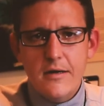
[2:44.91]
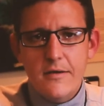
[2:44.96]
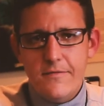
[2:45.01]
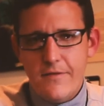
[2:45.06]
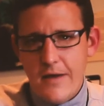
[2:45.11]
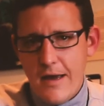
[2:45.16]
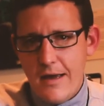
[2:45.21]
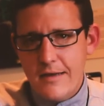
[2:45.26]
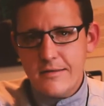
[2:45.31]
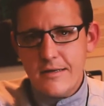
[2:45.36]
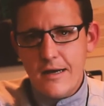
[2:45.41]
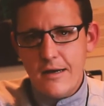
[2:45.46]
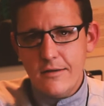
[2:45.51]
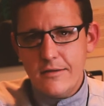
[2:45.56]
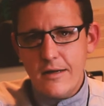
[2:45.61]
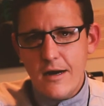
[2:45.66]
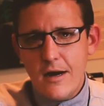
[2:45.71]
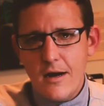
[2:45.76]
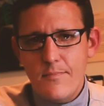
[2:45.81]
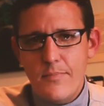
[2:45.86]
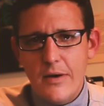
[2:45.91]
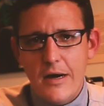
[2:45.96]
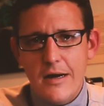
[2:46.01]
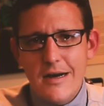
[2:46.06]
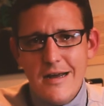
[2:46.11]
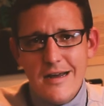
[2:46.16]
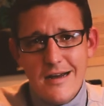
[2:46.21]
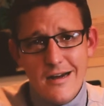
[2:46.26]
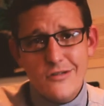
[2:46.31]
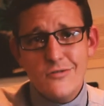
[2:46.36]
fans out there,
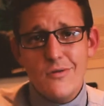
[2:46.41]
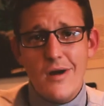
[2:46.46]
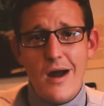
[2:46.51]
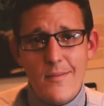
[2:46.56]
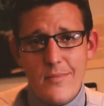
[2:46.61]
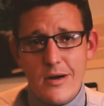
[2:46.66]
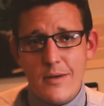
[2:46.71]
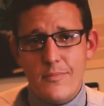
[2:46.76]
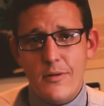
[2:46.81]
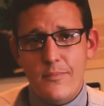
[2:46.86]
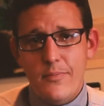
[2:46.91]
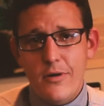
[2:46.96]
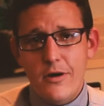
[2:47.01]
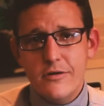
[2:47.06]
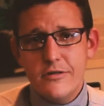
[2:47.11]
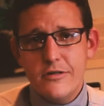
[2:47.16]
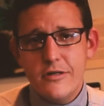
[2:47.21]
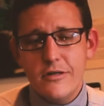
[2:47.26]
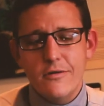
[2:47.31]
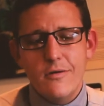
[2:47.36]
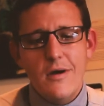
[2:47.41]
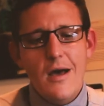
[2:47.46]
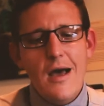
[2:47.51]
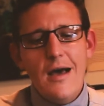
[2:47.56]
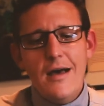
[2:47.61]
but here's what I'm going to propose to you.